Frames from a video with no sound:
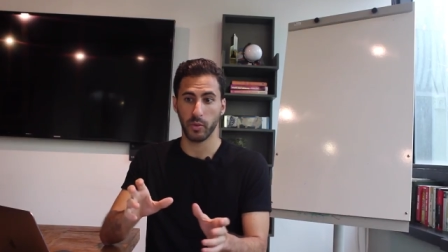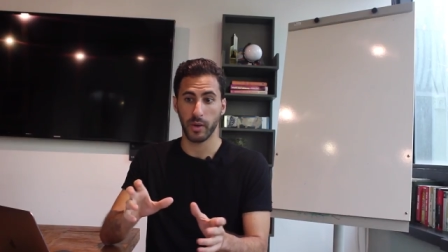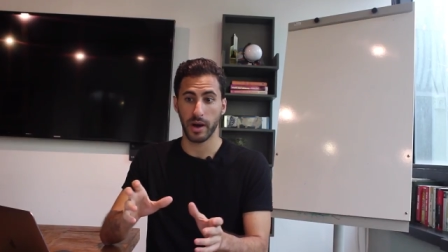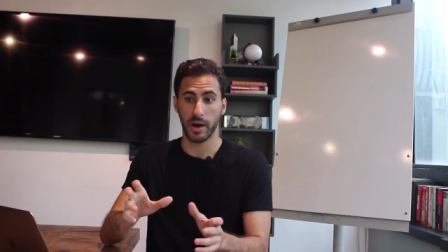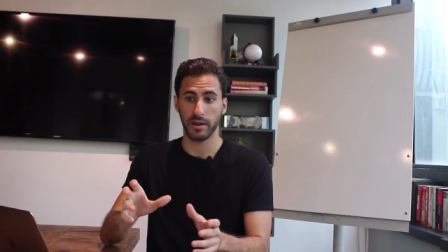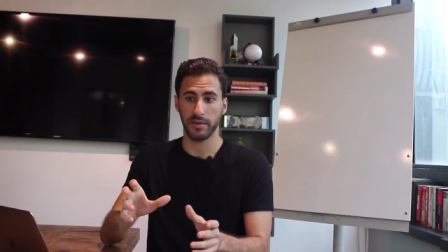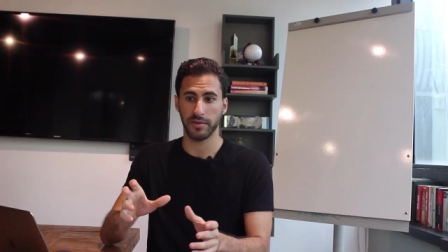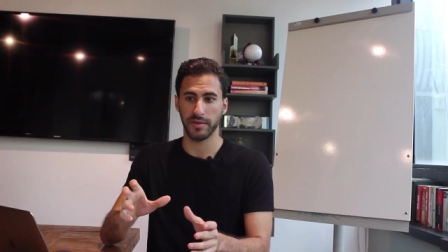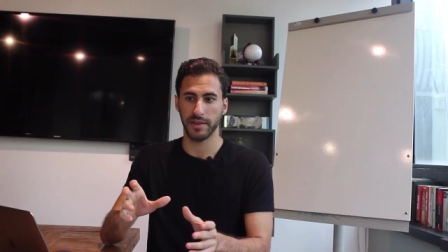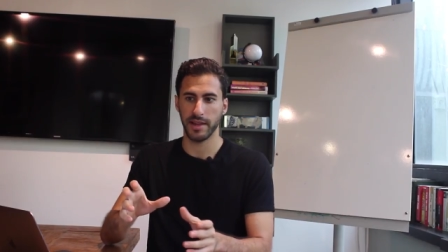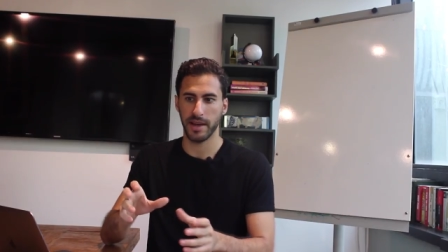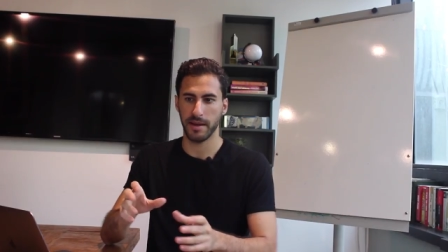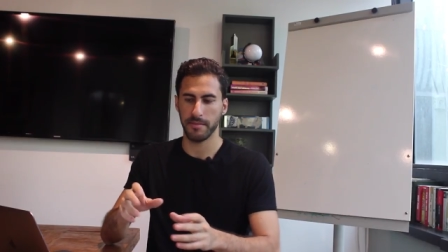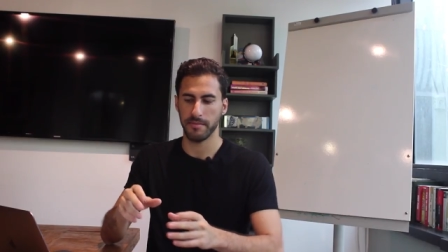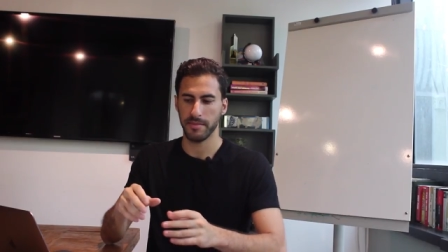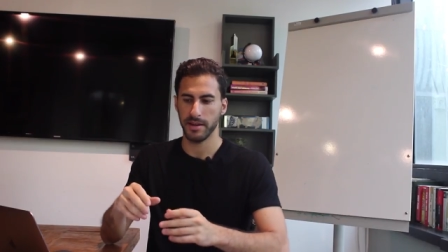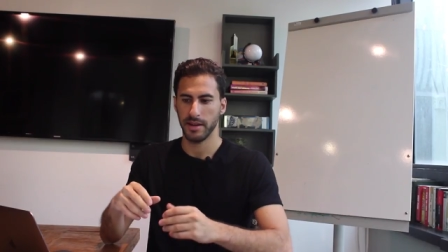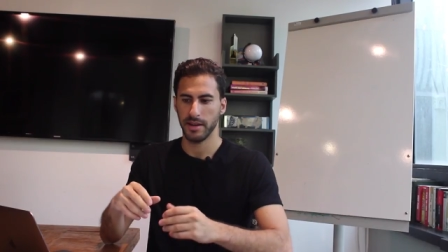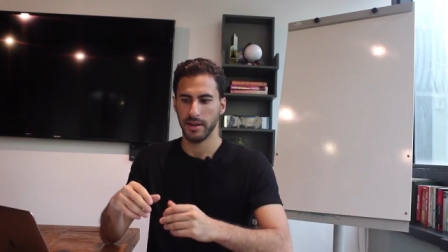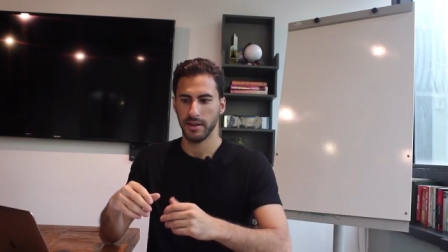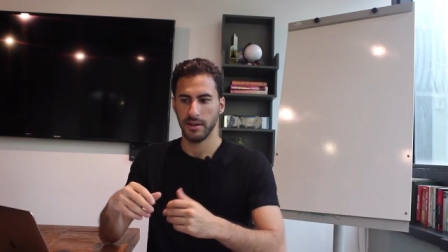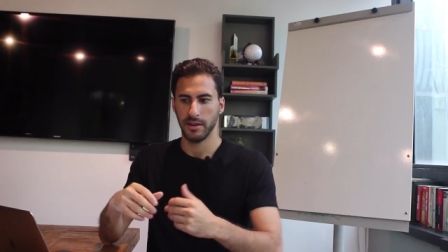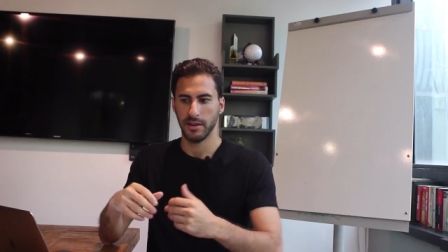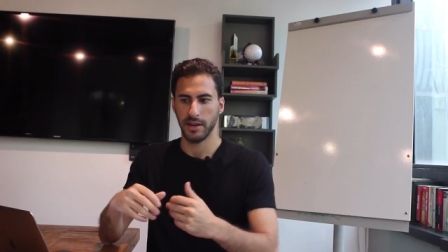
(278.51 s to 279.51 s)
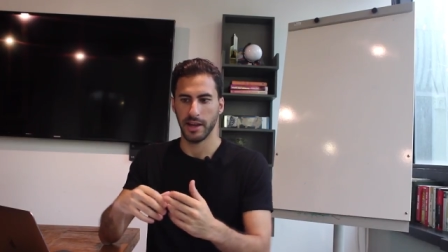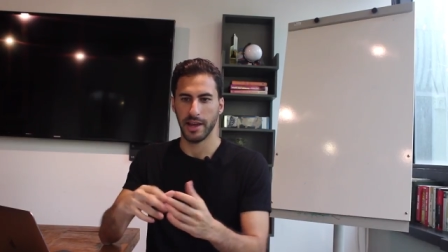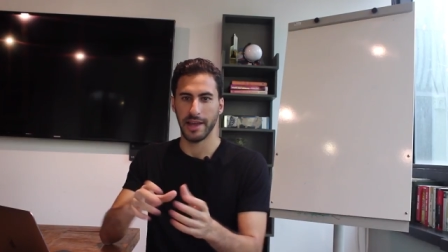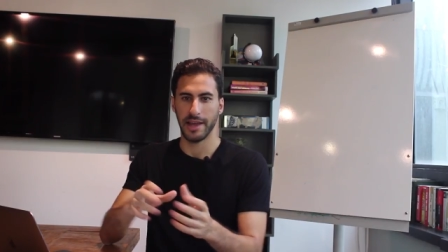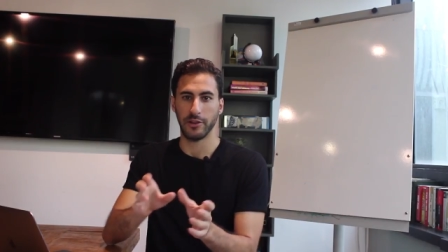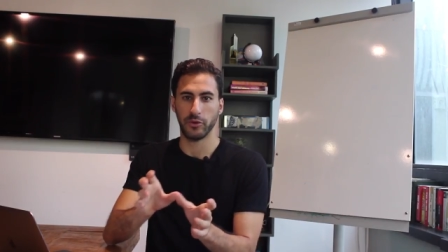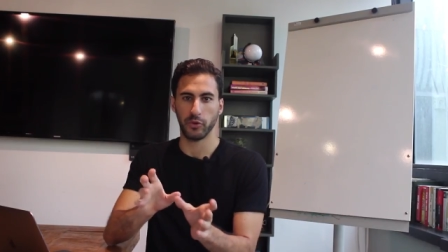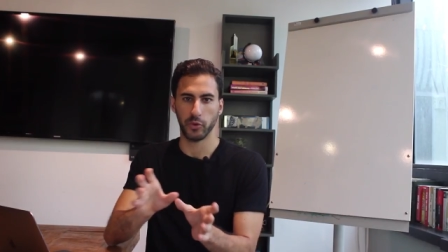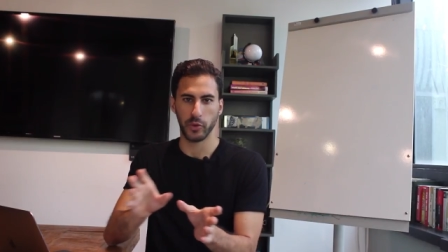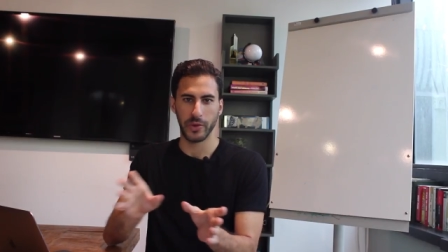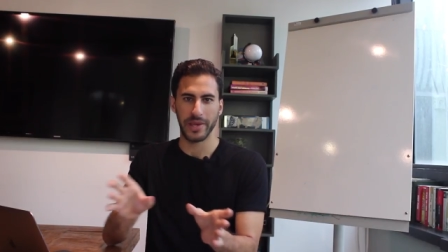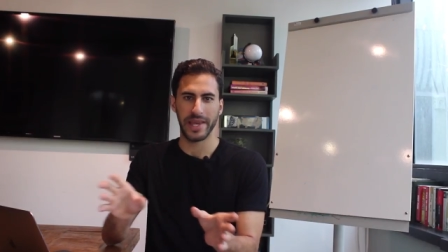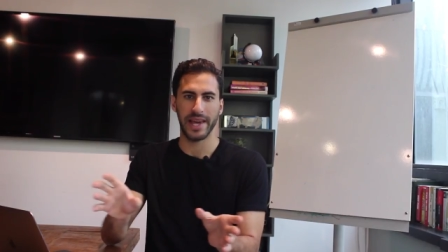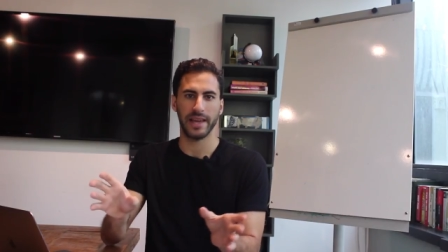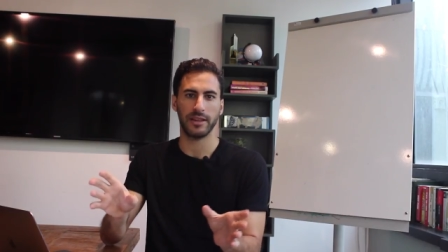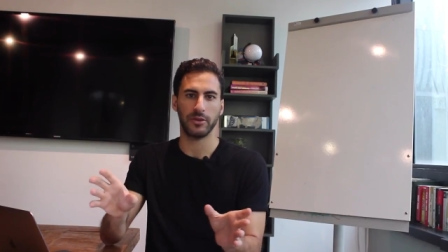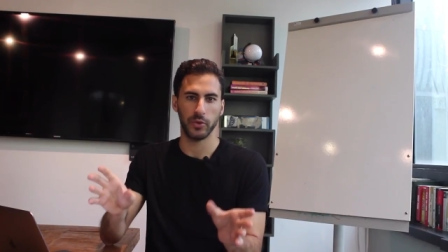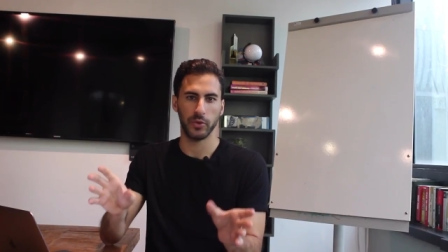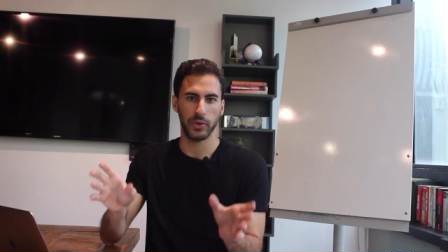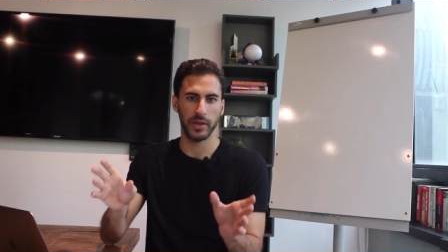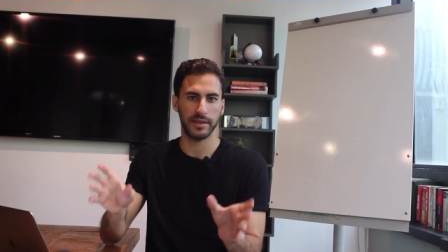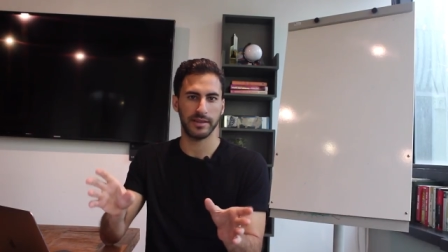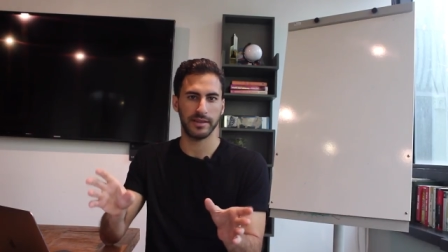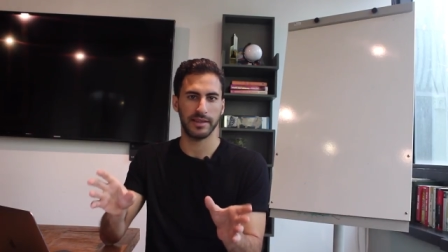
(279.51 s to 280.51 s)
One of them, uh, and to get
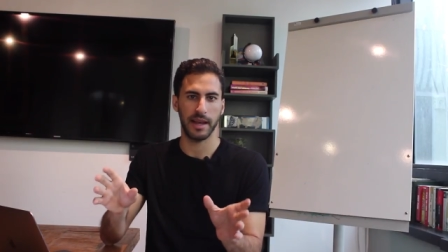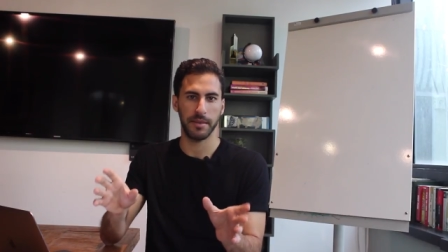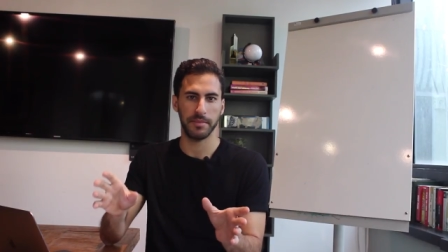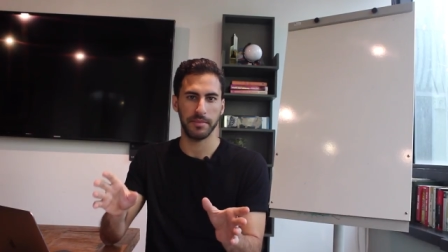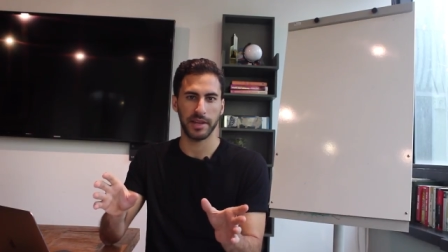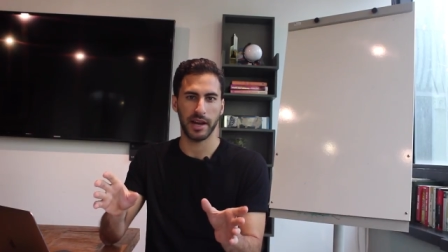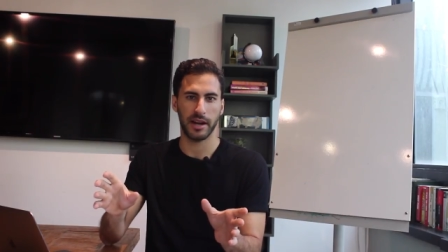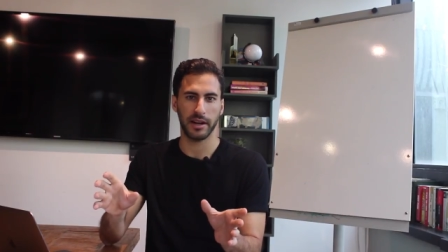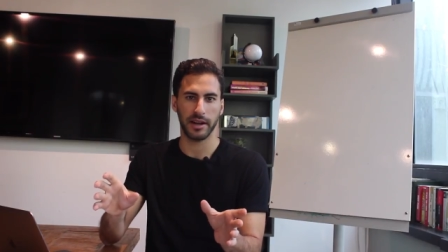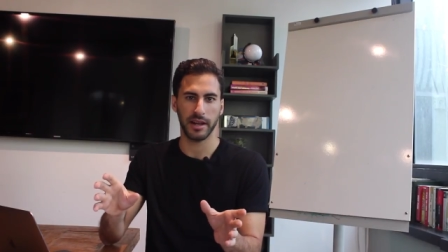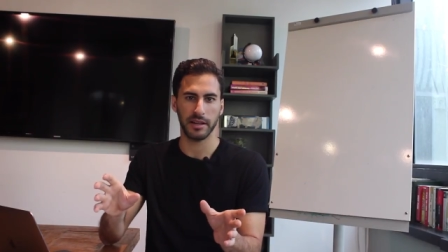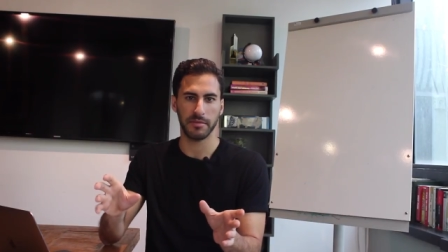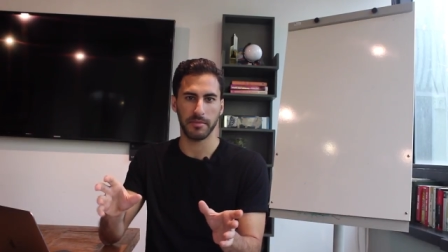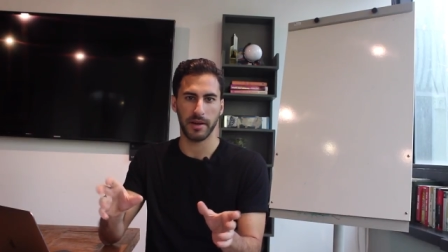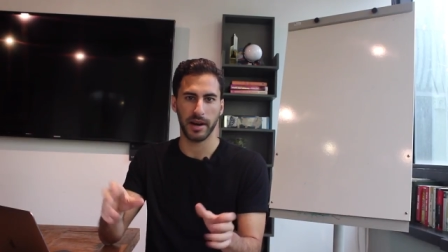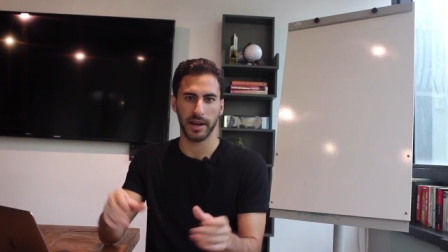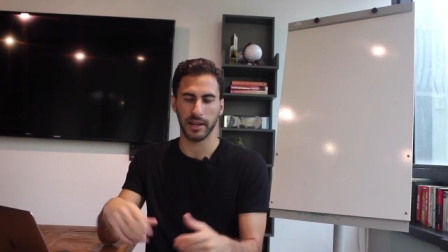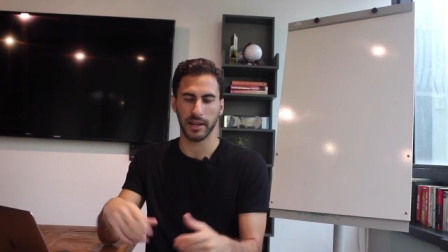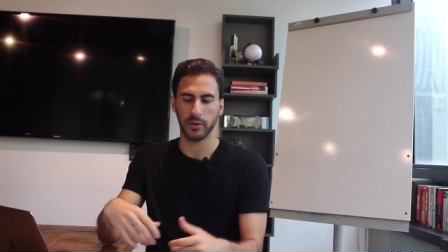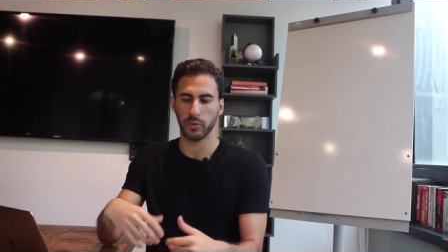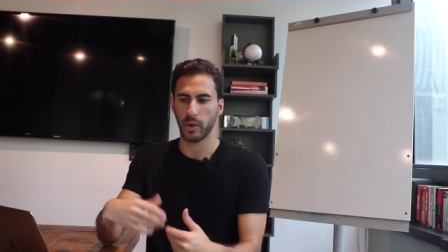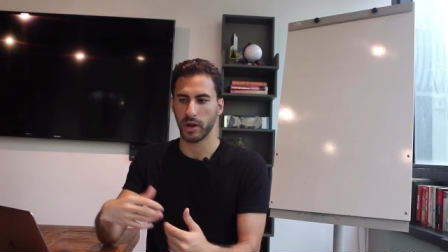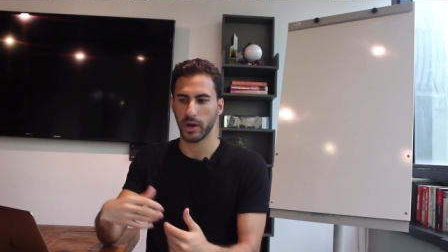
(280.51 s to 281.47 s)
to the same target market,